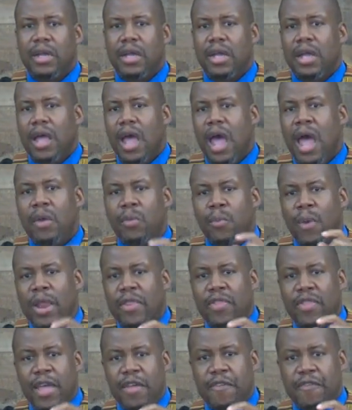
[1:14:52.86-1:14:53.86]
And when
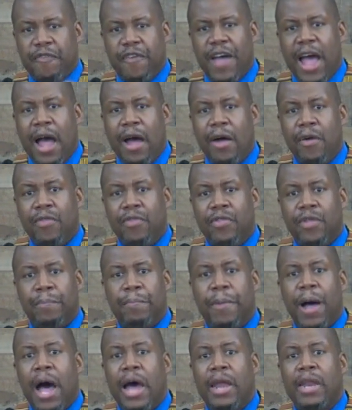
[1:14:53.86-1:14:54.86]
they found the
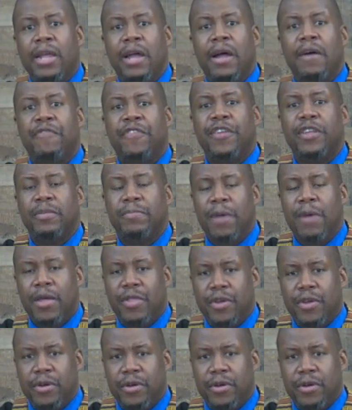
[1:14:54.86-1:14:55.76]
body of this mother,